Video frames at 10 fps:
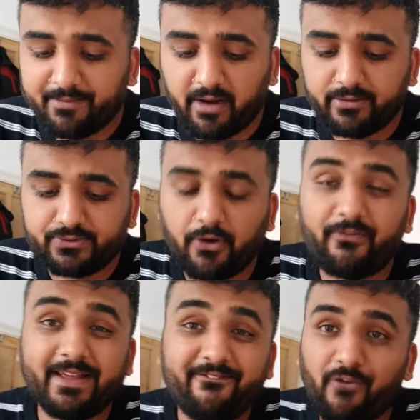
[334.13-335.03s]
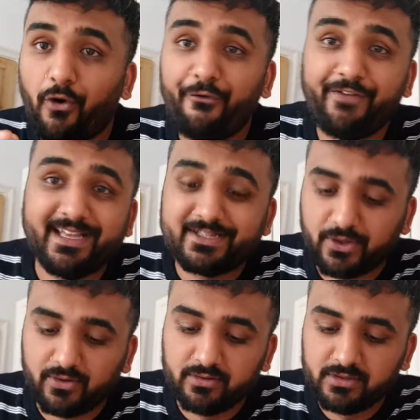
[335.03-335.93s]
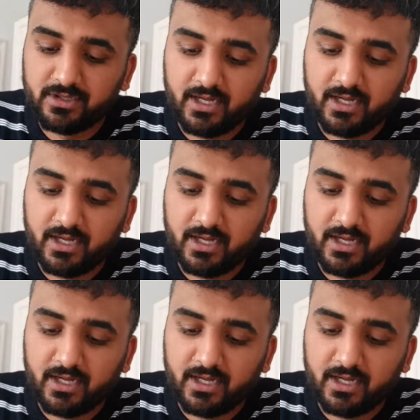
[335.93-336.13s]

I was roughly 4 feet tall.